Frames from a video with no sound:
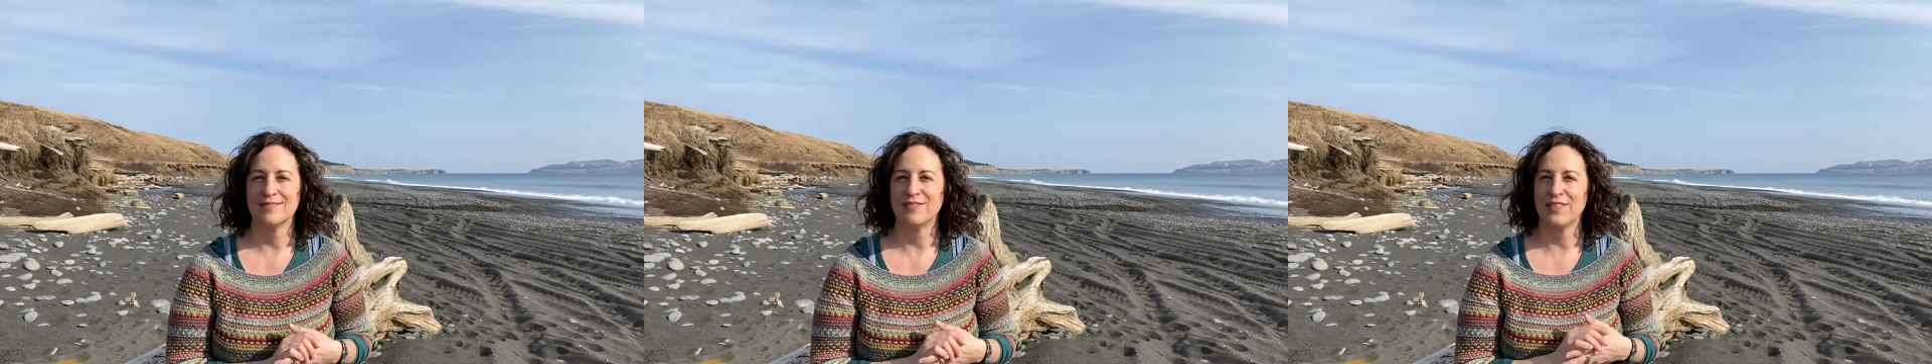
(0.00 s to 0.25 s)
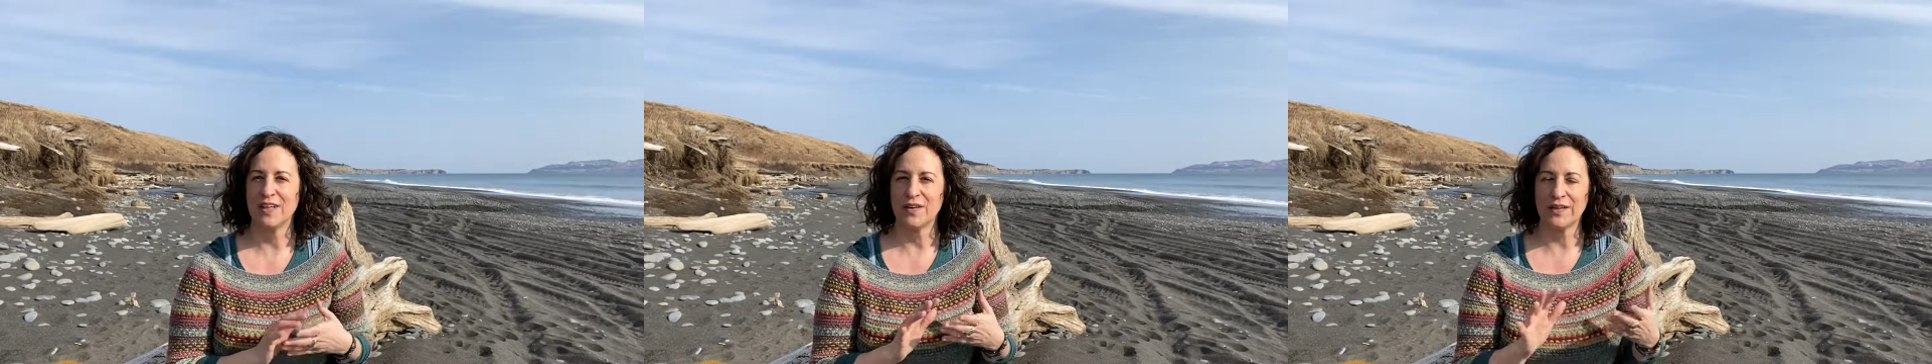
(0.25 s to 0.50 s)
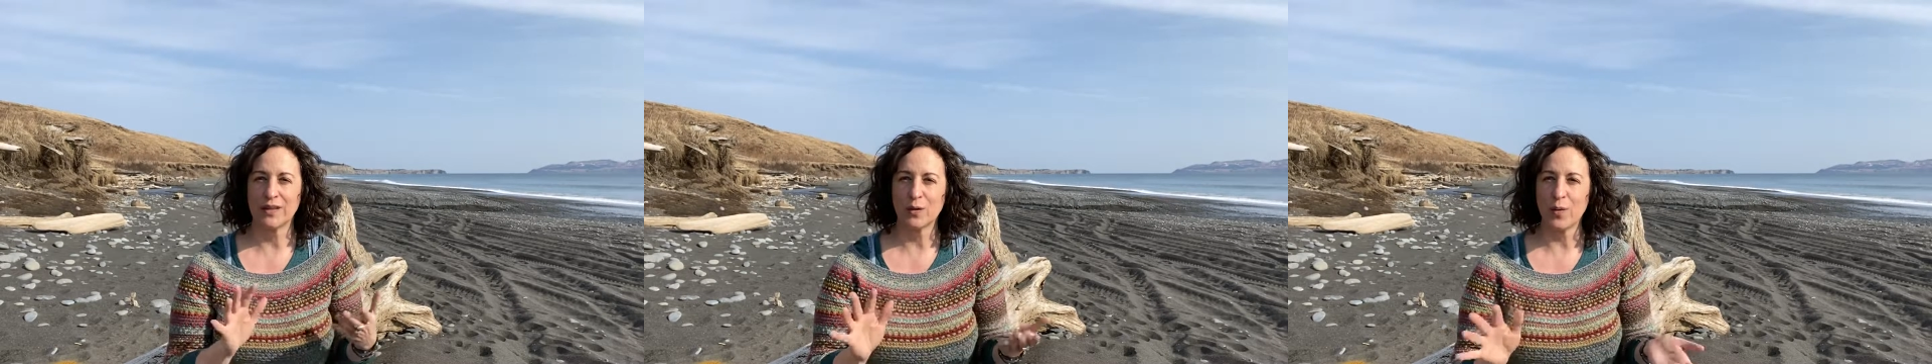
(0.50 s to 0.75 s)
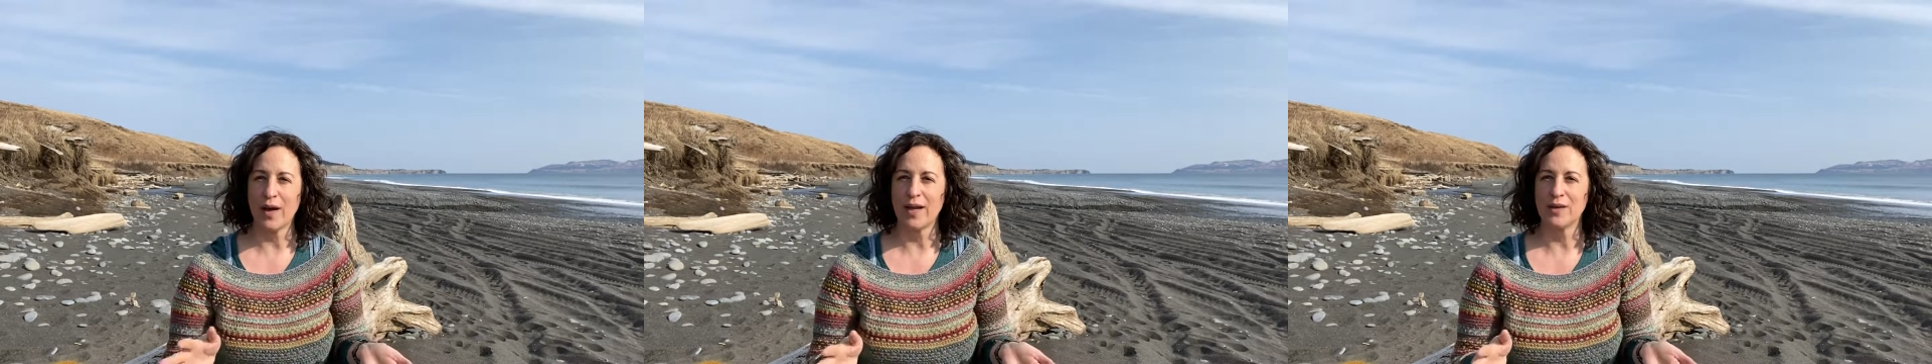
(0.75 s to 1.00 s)
Very
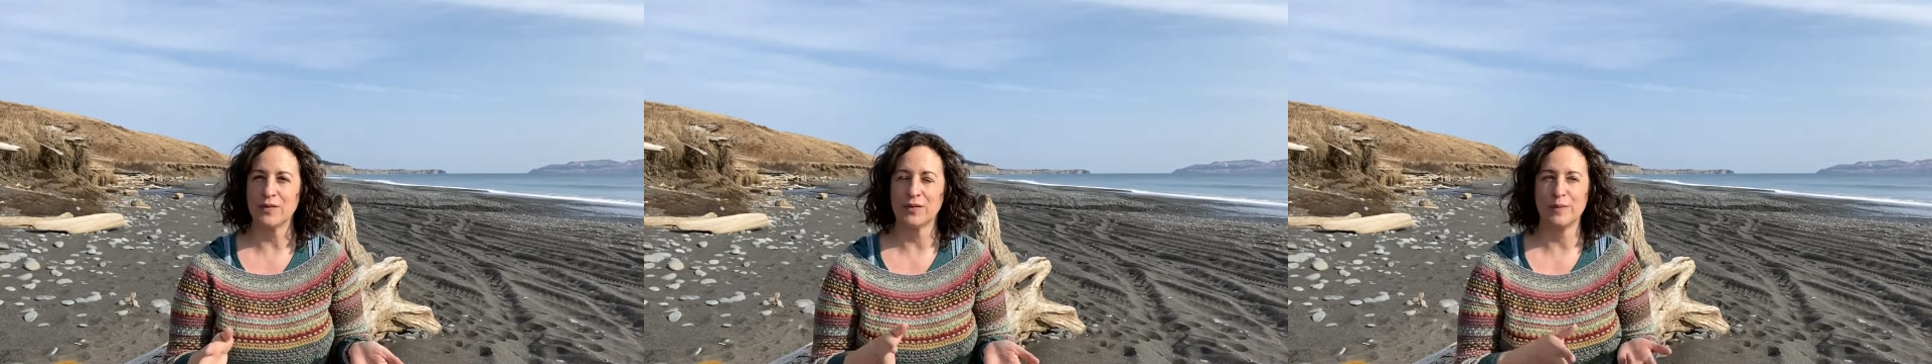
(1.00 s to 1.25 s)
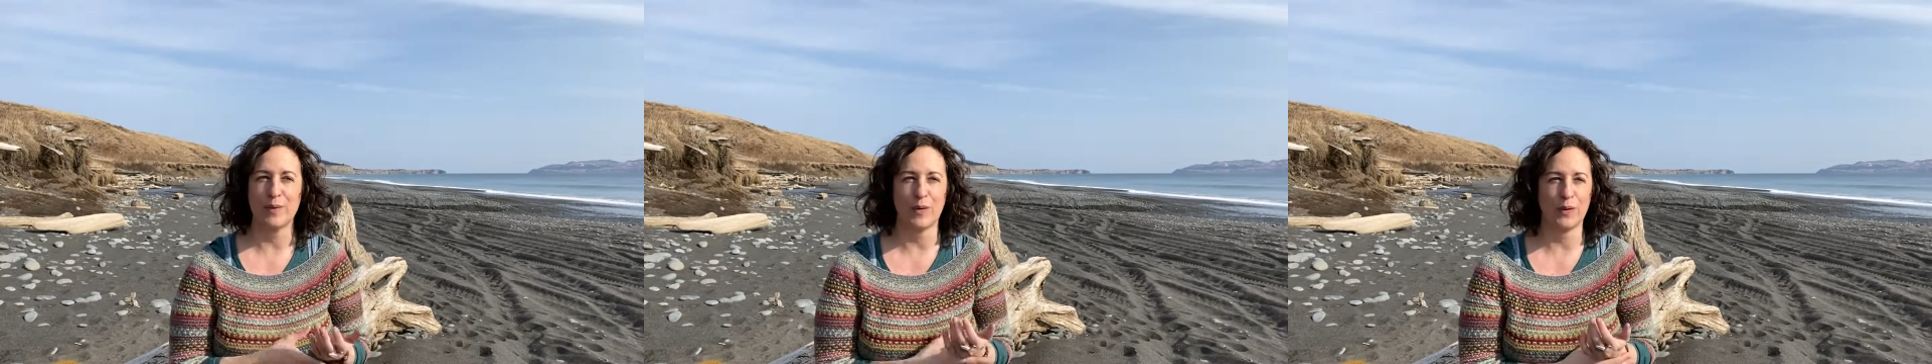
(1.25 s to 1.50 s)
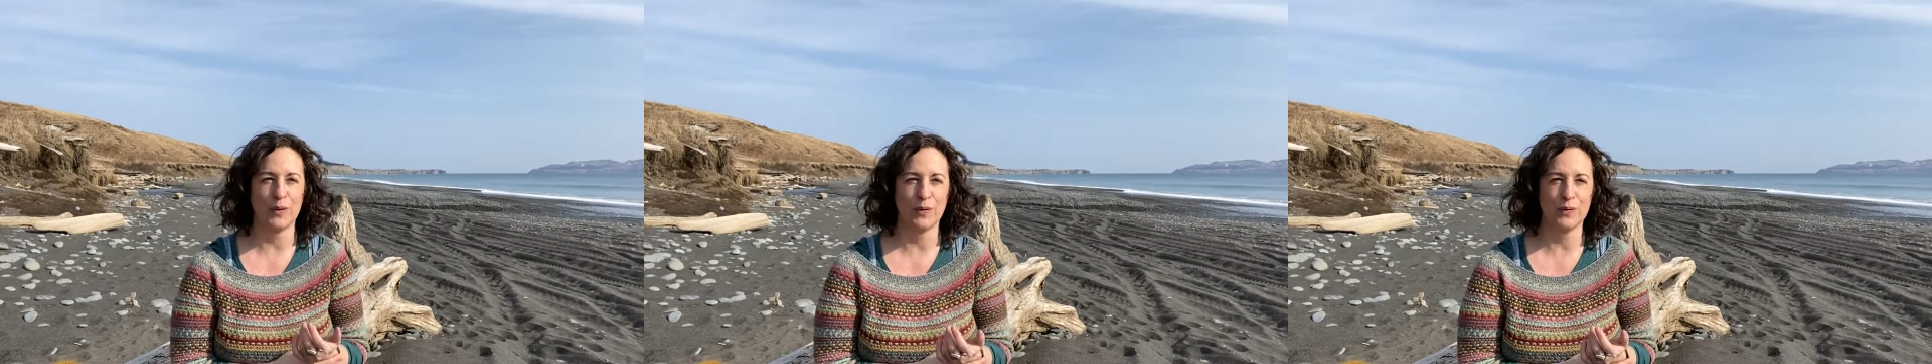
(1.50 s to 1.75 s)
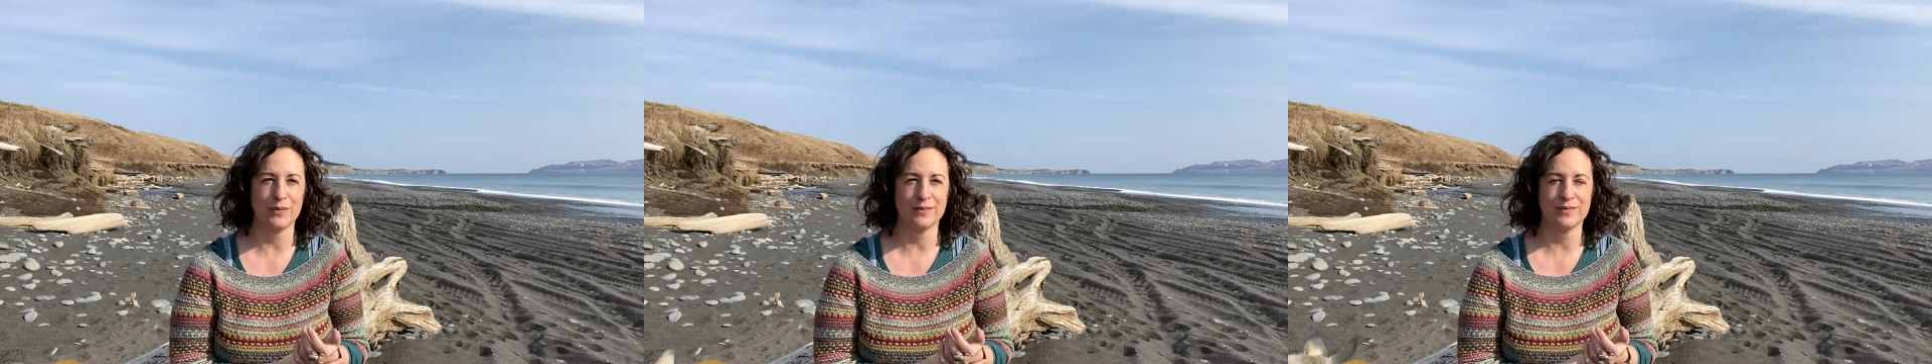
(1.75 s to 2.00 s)
quiet, remote,
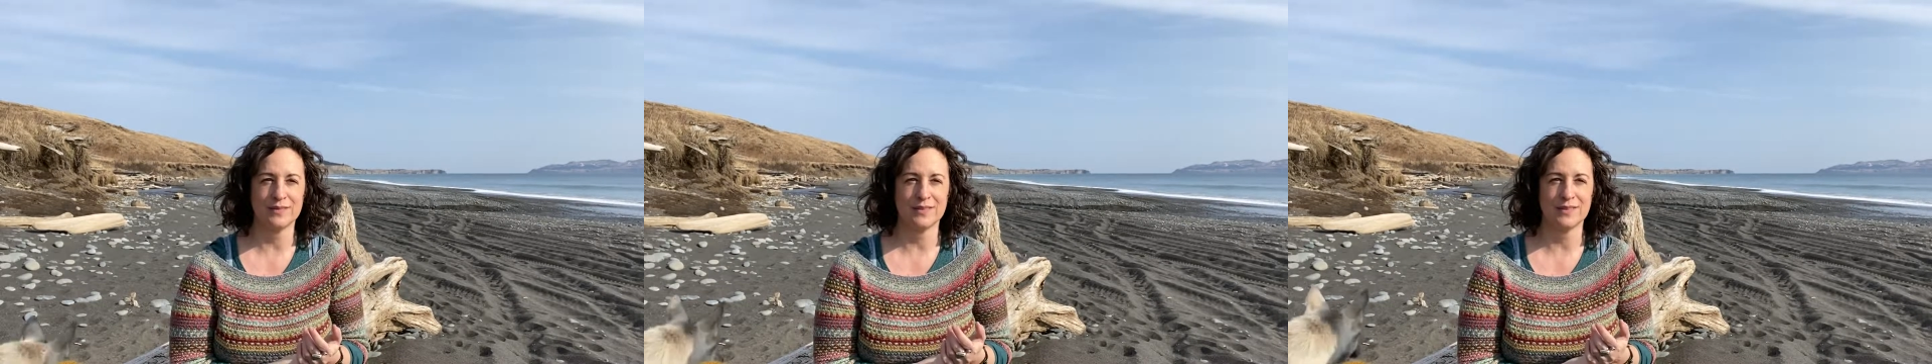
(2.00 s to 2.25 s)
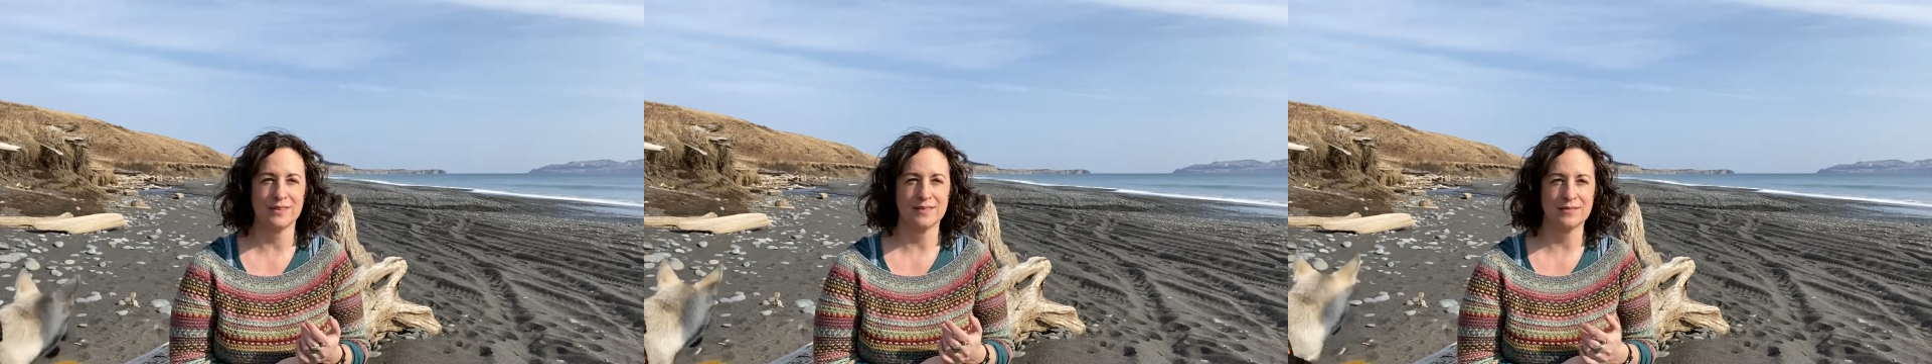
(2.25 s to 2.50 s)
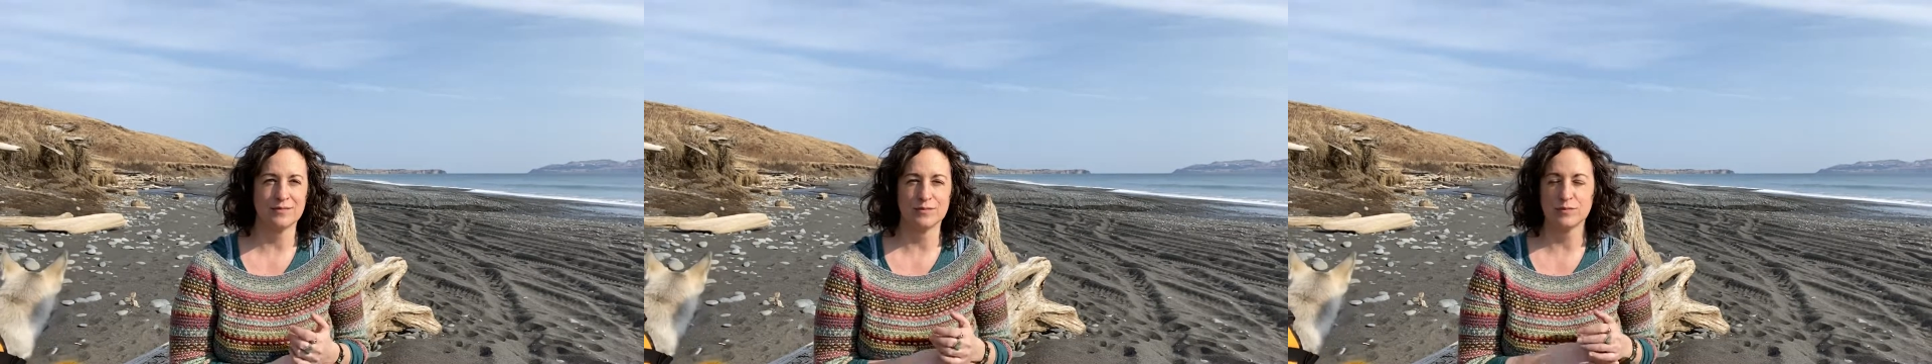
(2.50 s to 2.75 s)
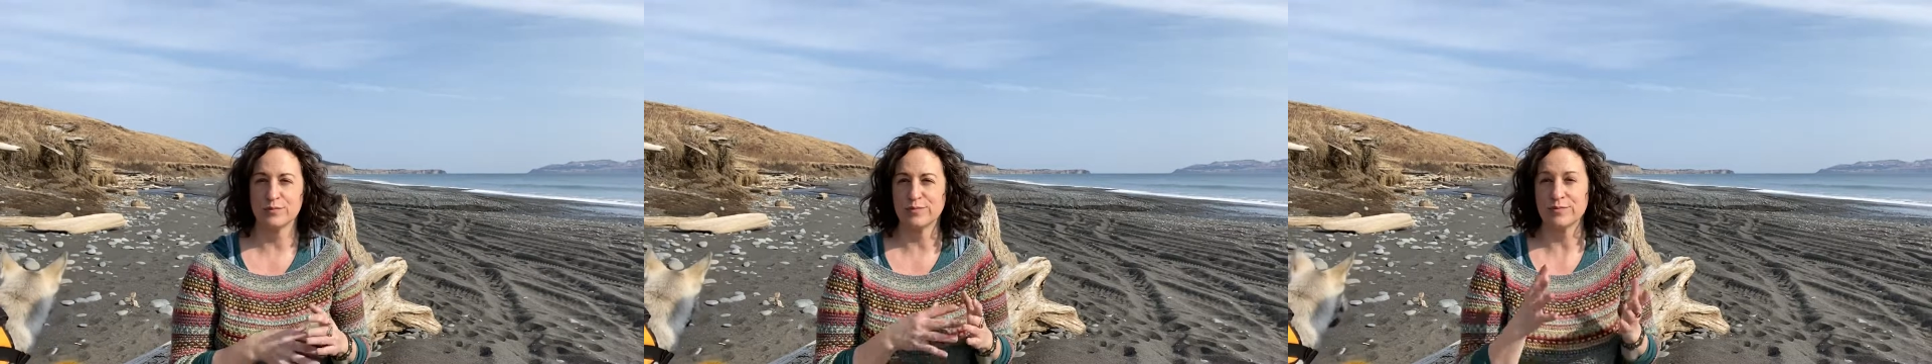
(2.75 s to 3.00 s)

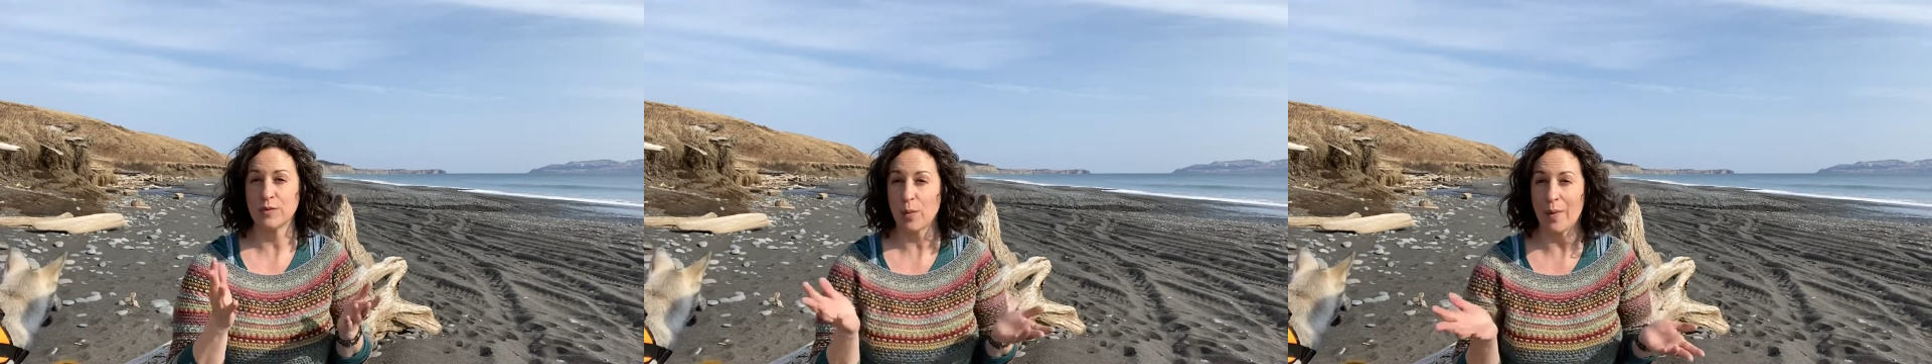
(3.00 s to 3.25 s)
no